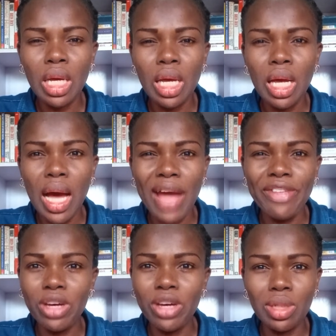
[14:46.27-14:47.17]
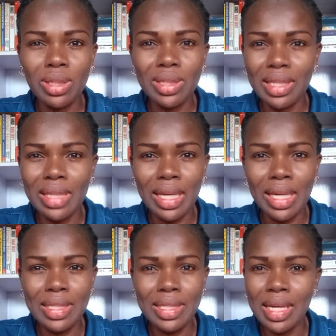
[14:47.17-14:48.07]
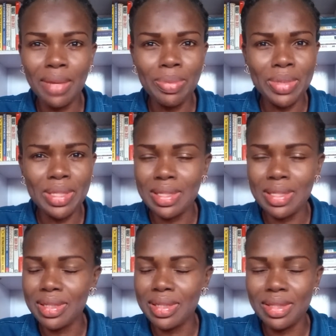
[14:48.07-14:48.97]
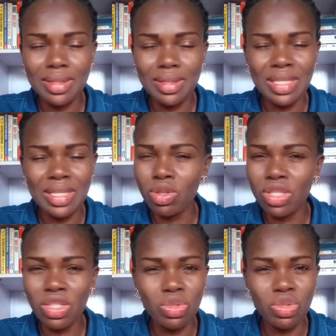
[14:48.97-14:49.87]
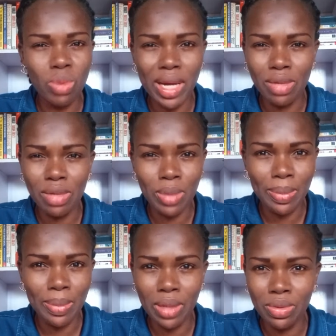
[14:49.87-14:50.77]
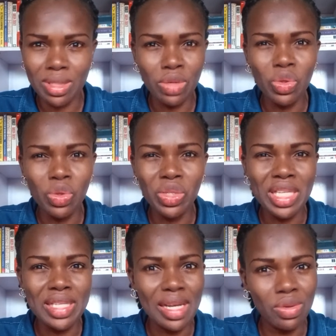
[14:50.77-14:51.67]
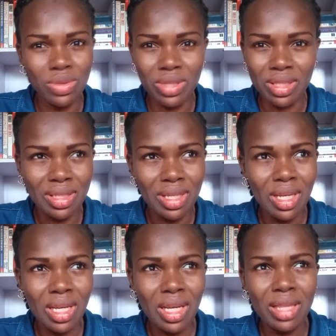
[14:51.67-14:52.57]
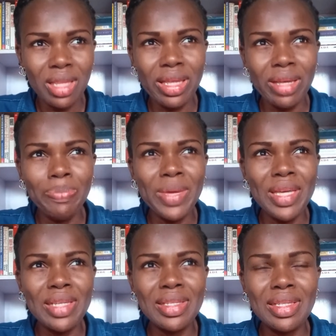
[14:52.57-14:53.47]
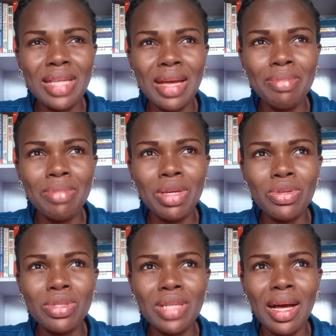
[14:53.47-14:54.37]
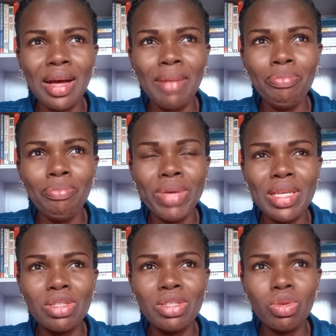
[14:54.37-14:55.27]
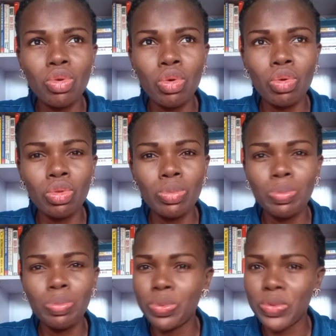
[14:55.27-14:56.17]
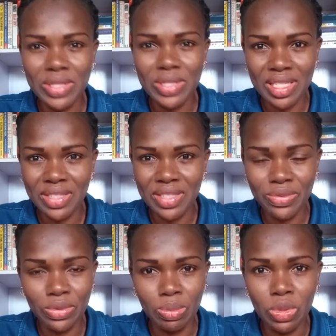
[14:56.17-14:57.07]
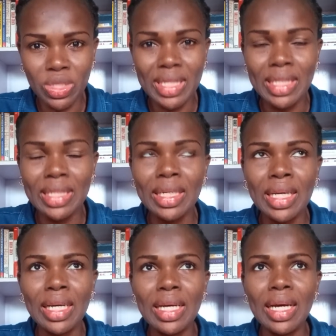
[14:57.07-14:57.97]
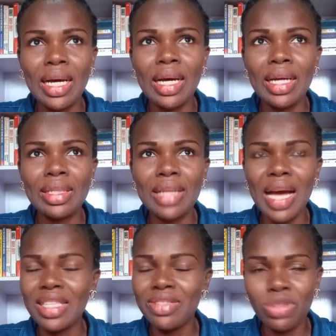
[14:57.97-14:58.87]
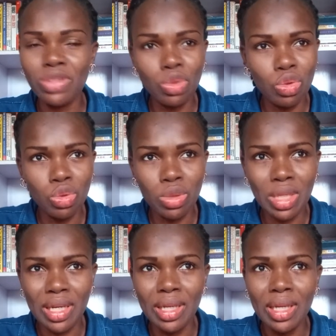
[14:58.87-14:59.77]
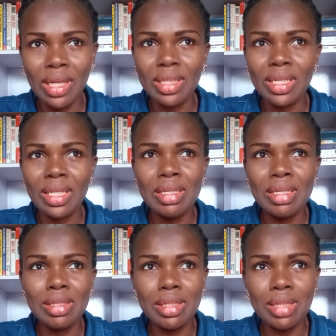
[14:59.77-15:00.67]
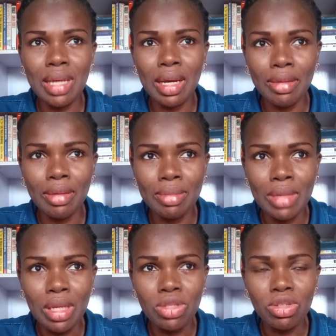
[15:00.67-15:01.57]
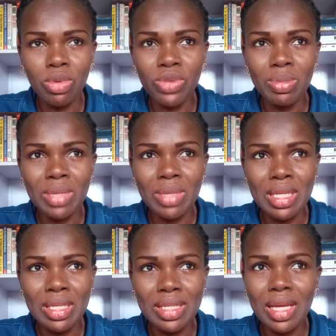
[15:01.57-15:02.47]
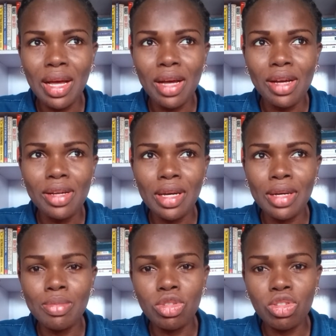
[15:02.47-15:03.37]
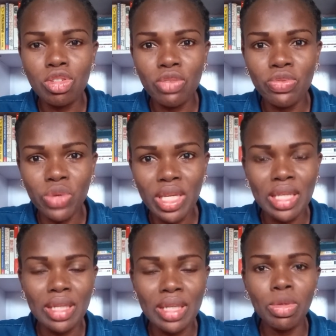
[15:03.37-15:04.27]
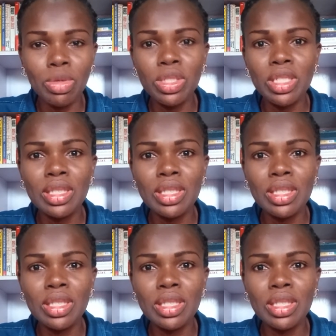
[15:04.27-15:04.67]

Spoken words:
I found out that their eating habits is nothing to write home about. They don't eat healthy. Their meals are based on processed food mostly, and artificial sugar. They eat some of them eat soft drink in the morning